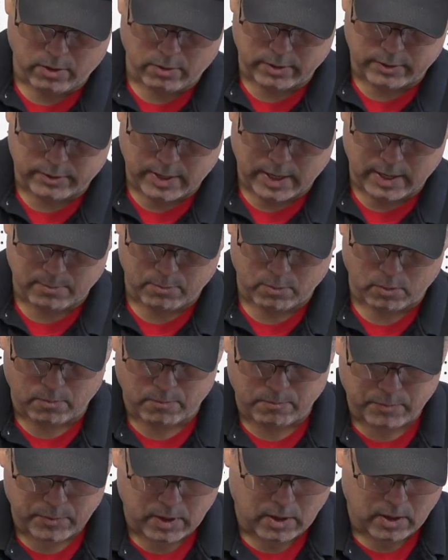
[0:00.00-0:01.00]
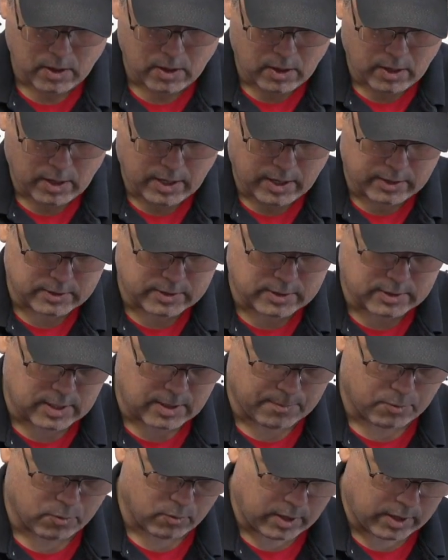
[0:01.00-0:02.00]
on the table and
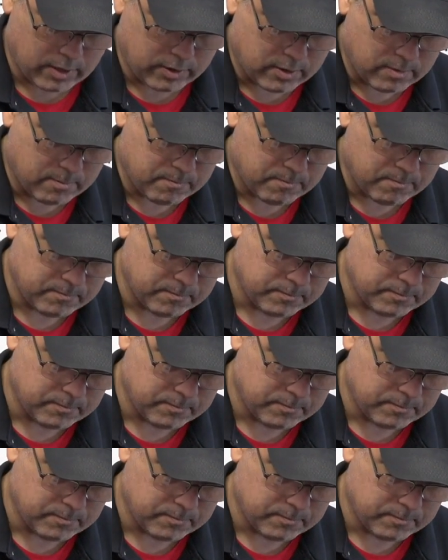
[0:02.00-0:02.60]
separate them.